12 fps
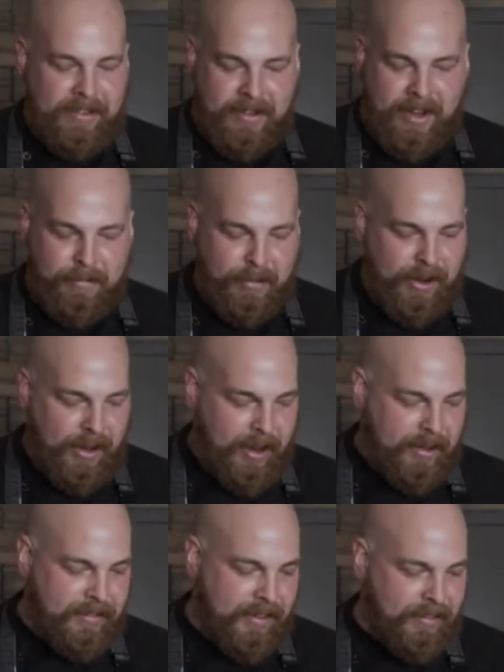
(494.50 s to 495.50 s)
I said,
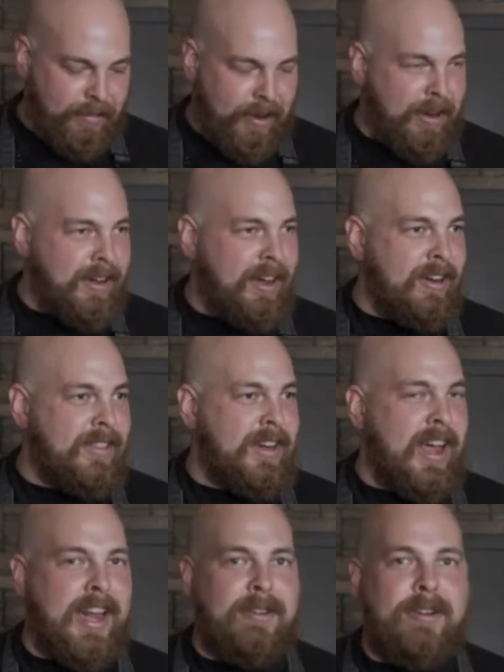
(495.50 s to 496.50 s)
but since we're out here in the
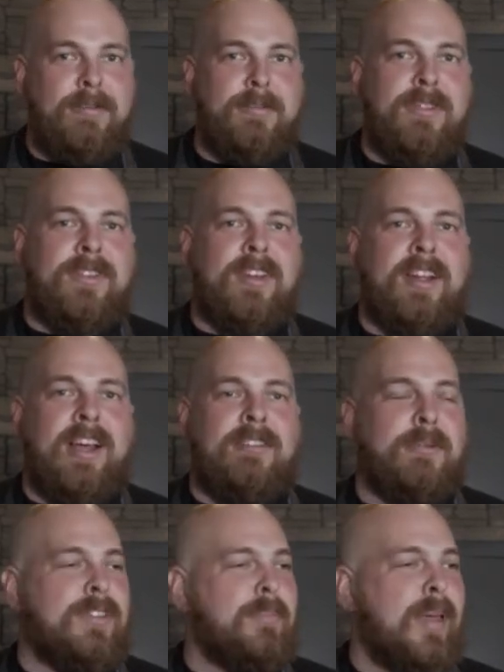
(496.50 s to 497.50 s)
dining room, I'm just going to
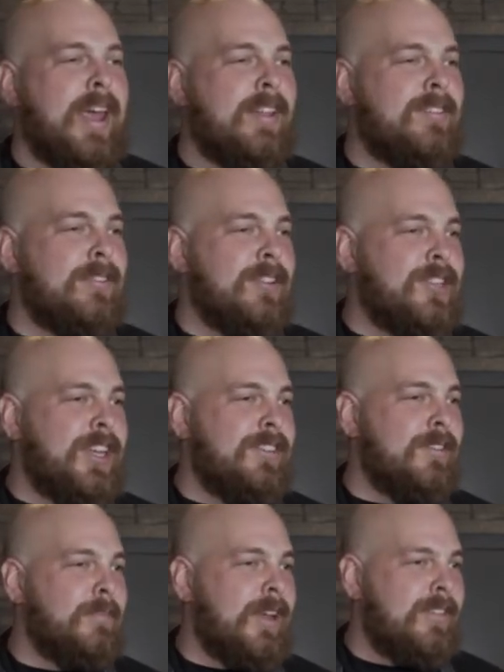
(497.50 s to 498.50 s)
cover it with the pan so the
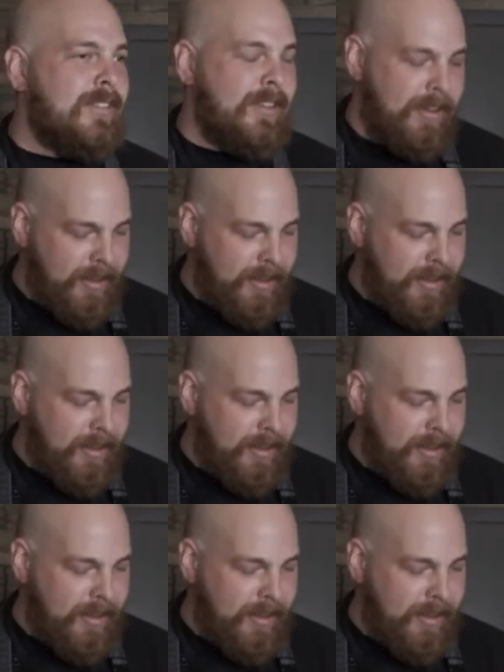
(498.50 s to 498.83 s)
cheese will melt.